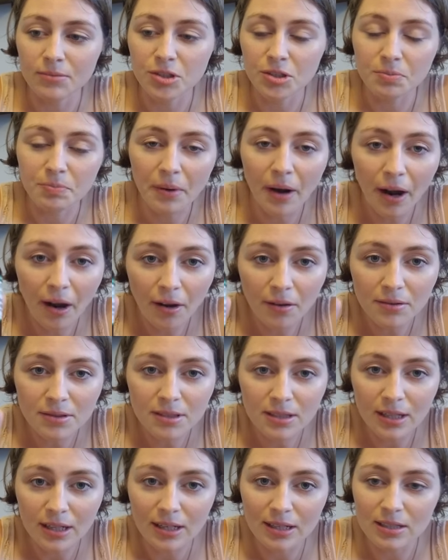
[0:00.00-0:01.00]

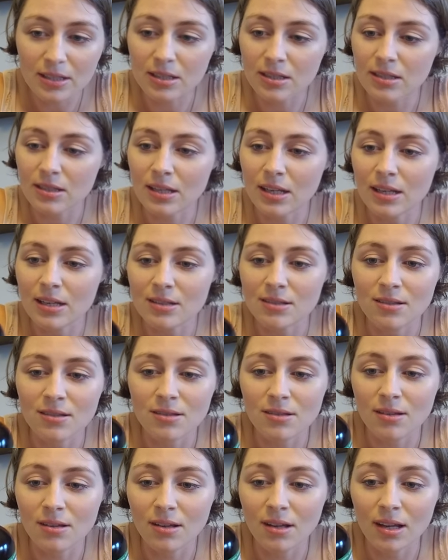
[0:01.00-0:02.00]
Sprouts, and it's
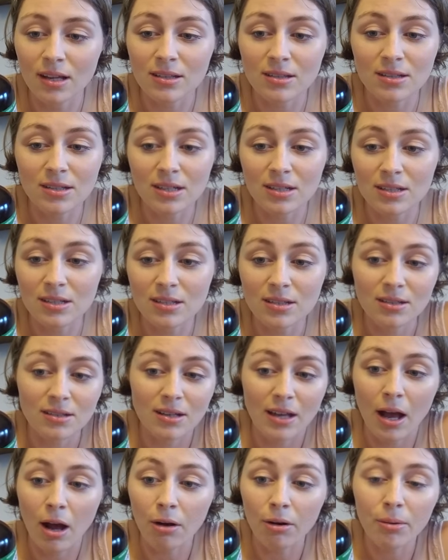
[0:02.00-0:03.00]
it's it's just
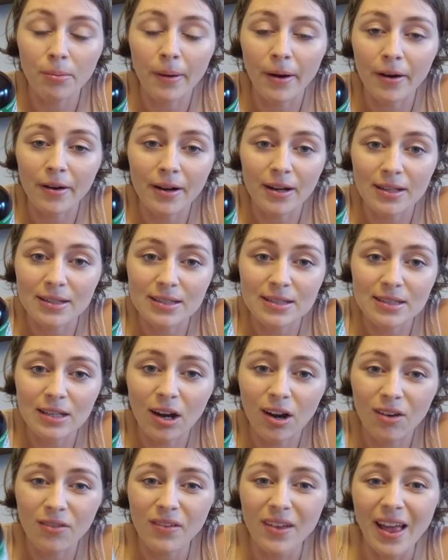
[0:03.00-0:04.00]
elderberry
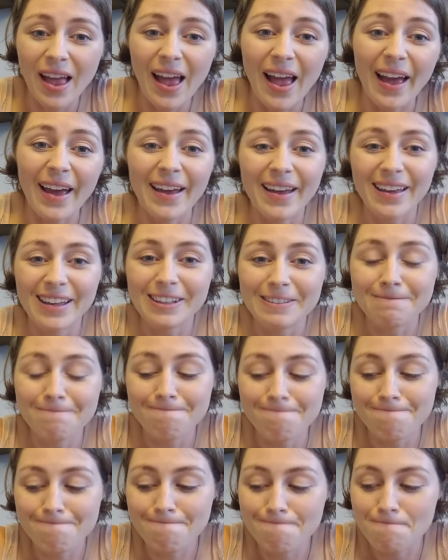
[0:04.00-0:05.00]
itself.
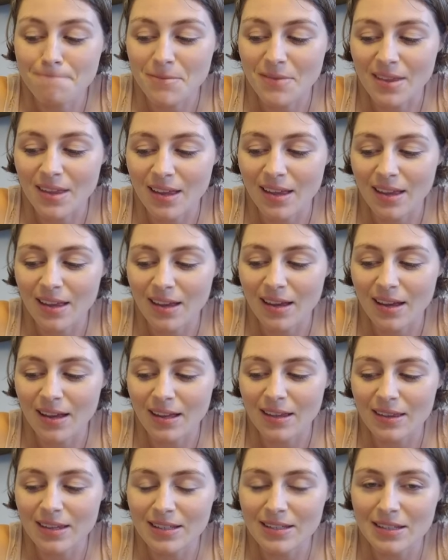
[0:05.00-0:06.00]
And
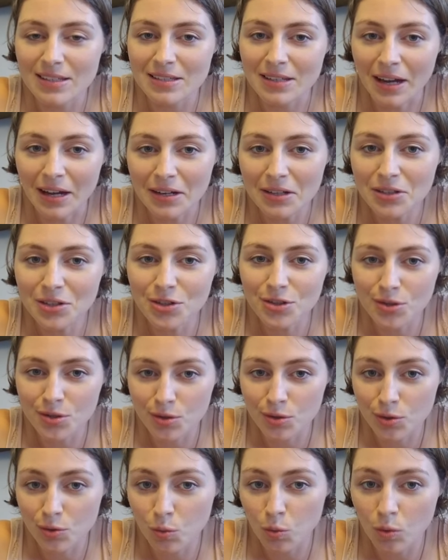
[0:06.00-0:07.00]
this is not
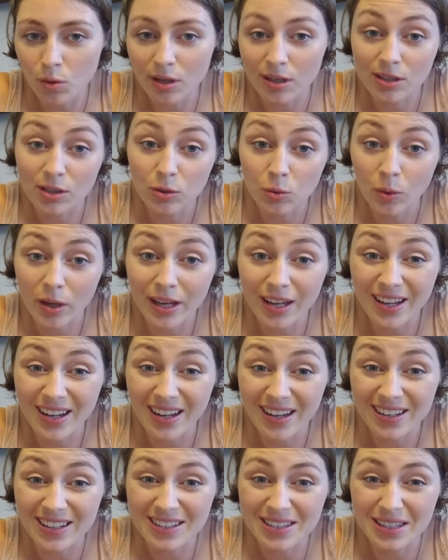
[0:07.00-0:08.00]
as sweet
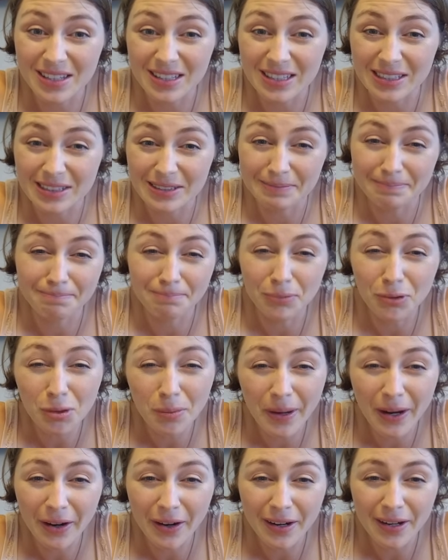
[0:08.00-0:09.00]
as um,
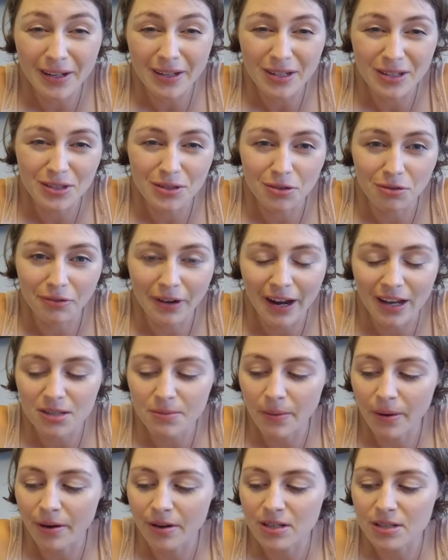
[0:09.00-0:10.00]
blueberries or
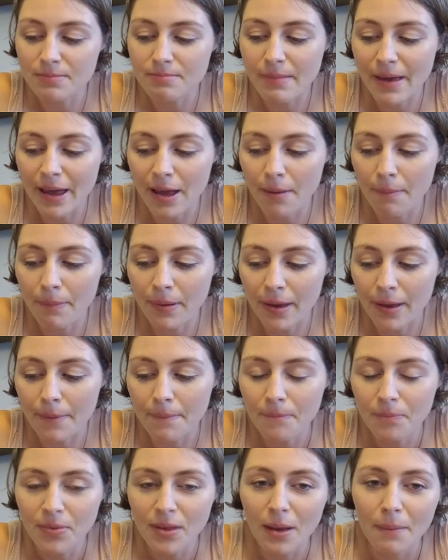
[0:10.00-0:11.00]
raspberries may
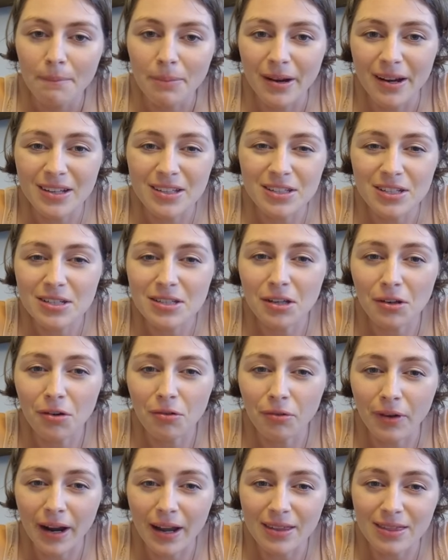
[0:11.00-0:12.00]
be, but it's just a
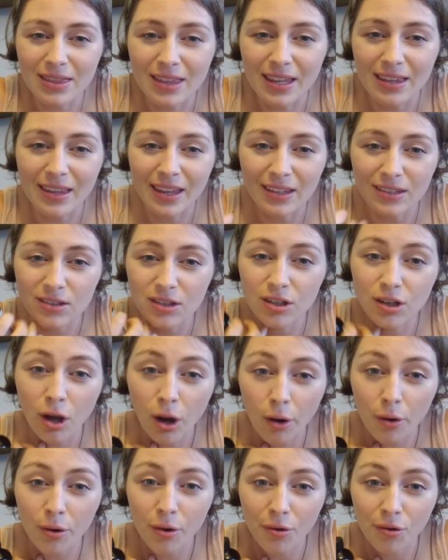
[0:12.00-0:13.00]
great thing that to
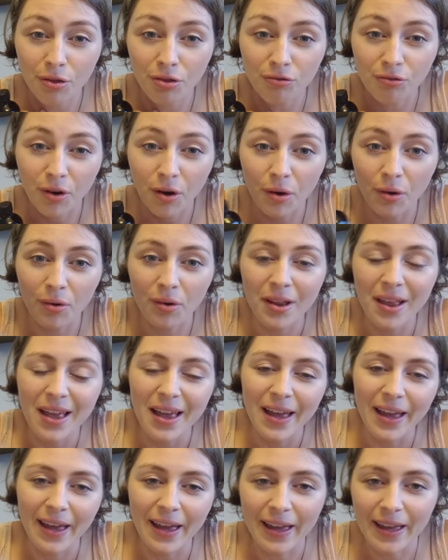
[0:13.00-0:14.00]
coat your throat
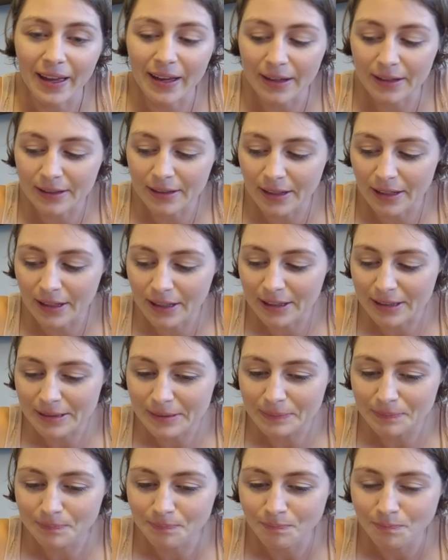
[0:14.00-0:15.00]
and
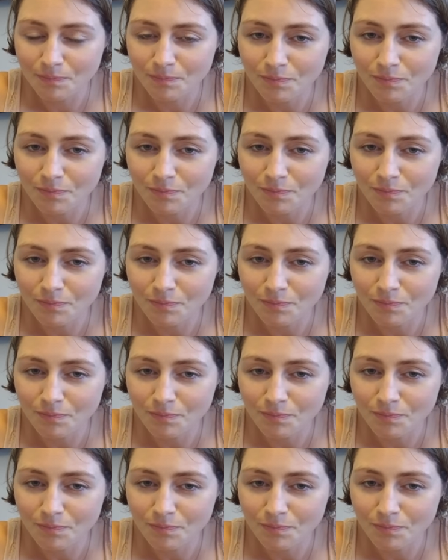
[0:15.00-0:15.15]
um,